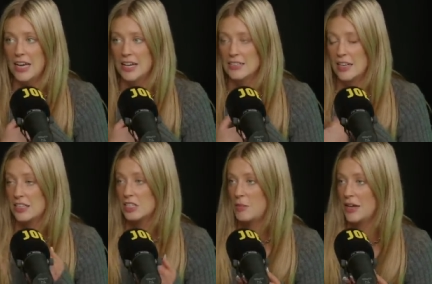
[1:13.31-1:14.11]
Yes, and
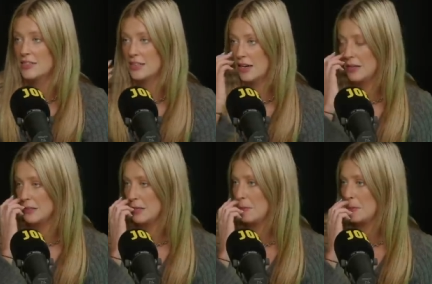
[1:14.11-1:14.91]
explained to her
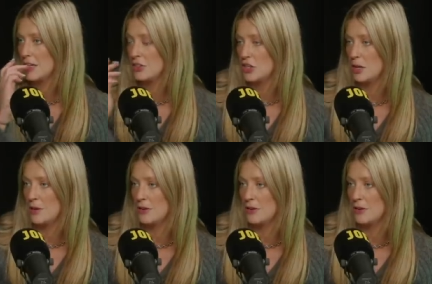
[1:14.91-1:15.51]
that there was actually a